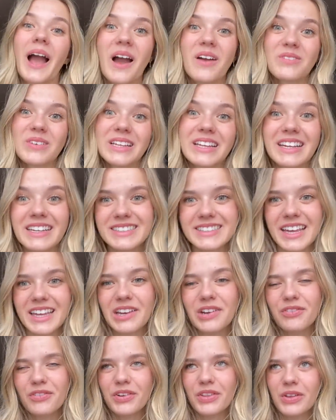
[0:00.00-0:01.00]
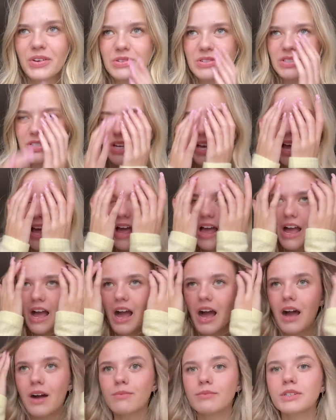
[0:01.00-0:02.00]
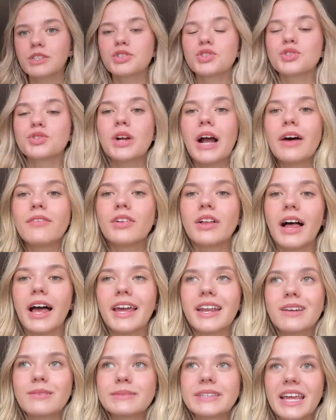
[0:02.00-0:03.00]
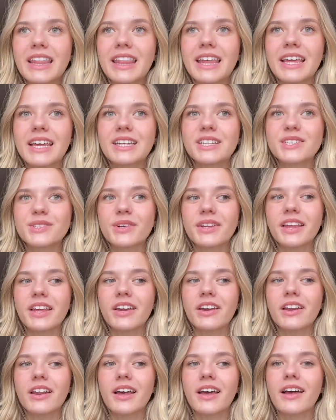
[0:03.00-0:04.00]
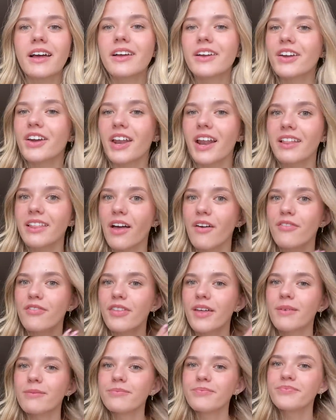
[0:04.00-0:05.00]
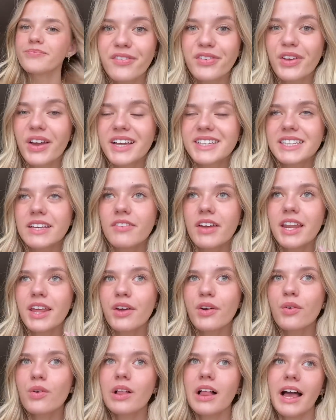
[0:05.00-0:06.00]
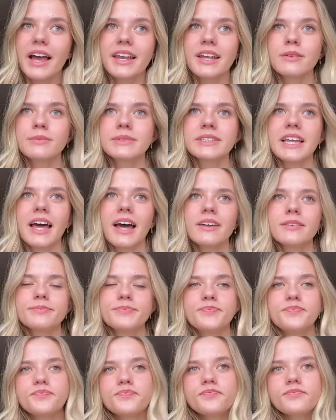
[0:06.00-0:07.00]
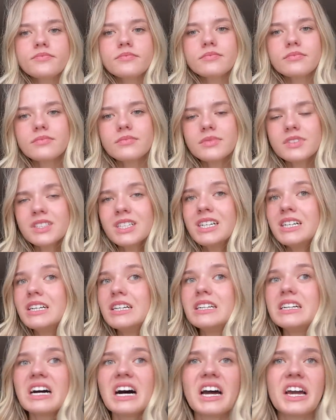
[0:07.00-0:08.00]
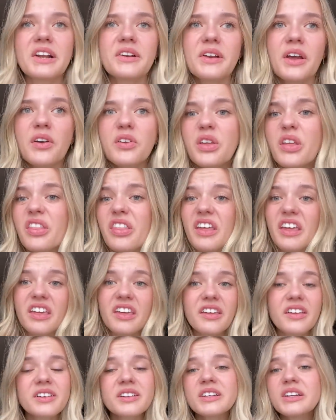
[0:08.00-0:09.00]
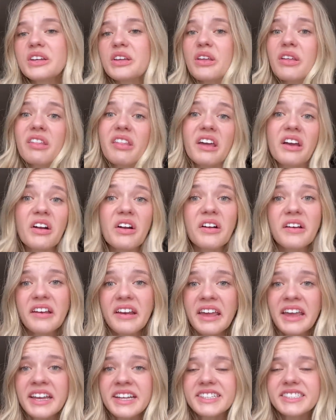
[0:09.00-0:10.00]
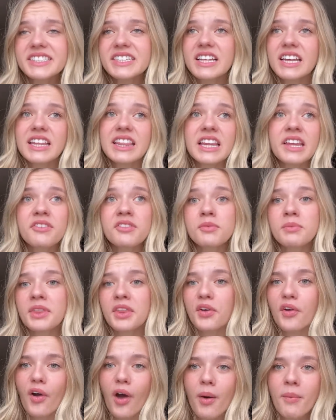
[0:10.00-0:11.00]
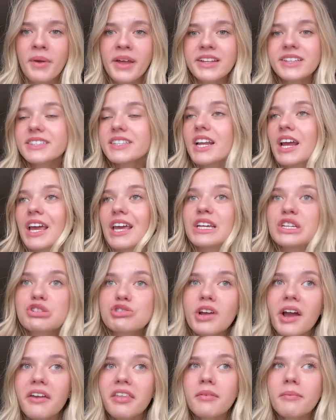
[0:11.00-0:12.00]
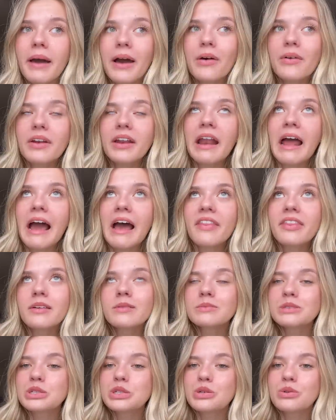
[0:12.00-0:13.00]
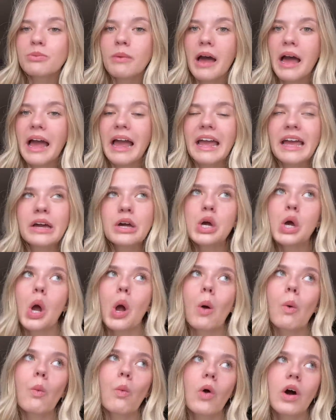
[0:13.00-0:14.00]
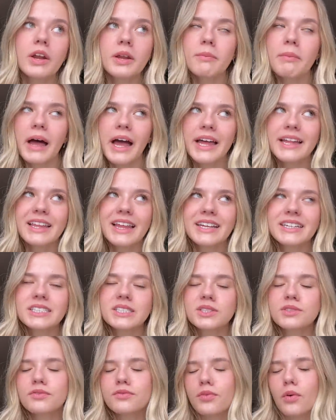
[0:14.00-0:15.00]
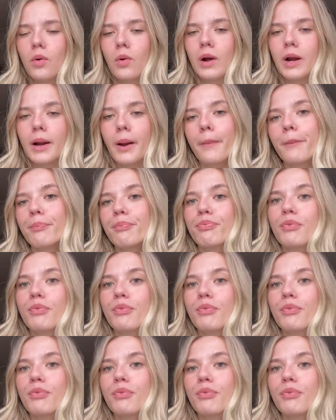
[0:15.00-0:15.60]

I'm really excited for those um, travel items. I think he's really gonna, gonna love them. If you guys have any cool items that, I don't know, you think, you think are neat, then leave them in the comments and I can check them out and add them to my wanna buy list for